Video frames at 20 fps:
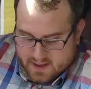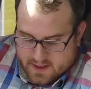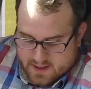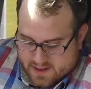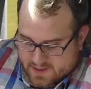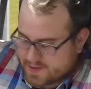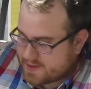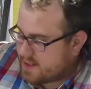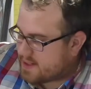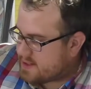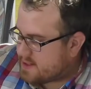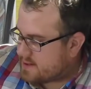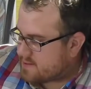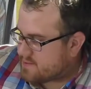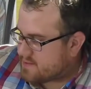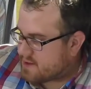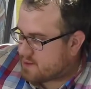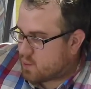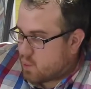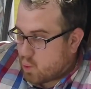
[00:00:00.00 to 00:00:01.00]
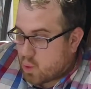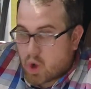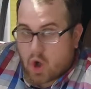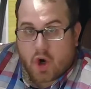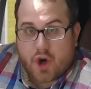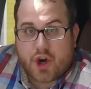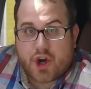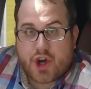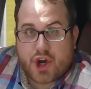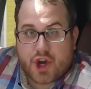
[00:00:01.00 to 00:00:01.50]
Okay, so that didn't really
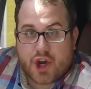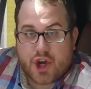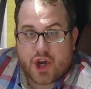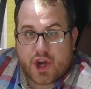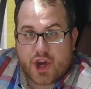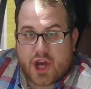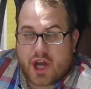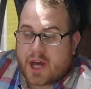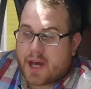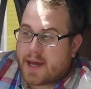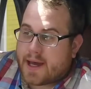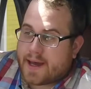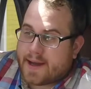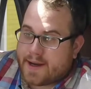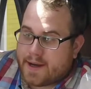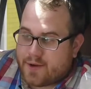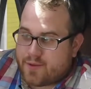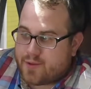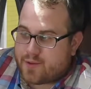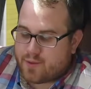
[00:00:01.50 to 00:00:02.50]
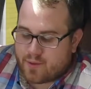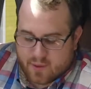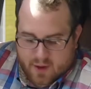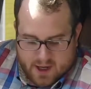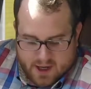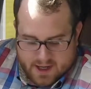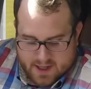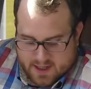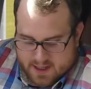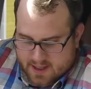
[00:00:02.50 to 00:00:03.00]
work. Don't know
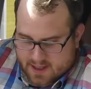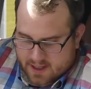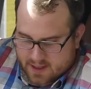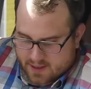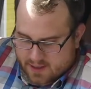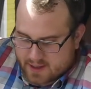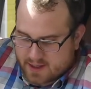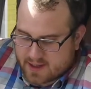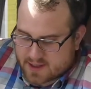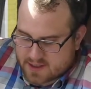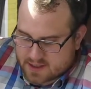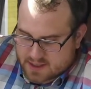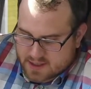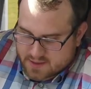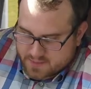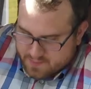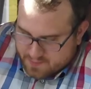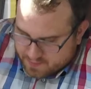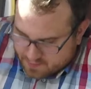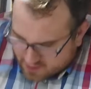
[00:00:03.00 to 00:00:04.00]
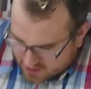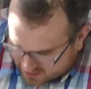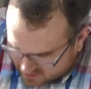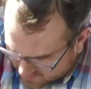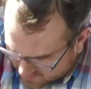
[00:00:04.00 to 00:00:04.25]
why, and I think it's just probably